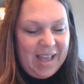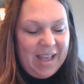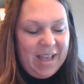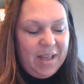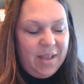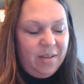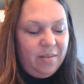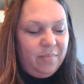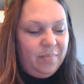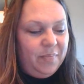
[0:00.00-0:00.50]

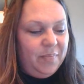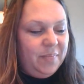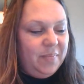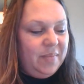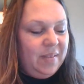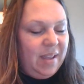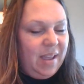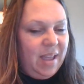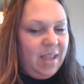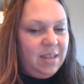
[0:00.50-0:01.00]

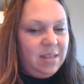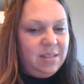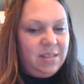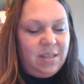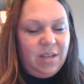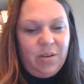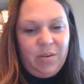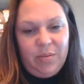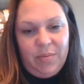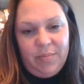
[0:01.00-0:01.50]
And
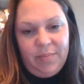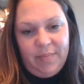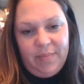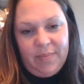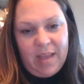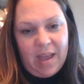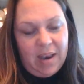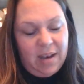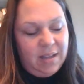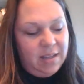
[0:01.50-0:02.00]
so
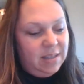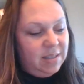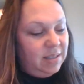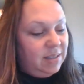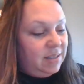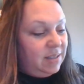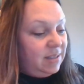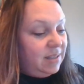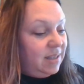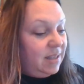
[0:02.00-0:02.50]
that
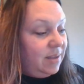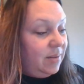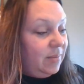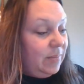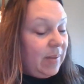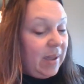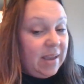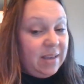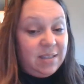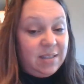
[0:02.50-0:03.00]
is the
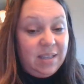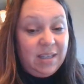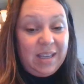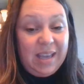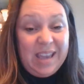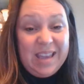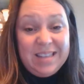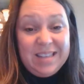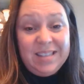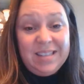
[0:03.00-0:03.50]
basic
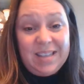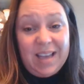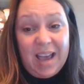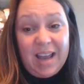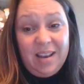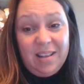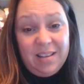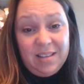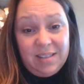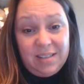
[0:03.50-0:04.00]

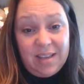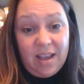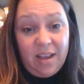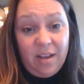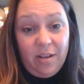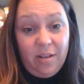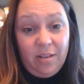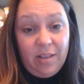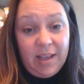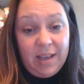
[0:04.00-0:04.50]
inside of the cell.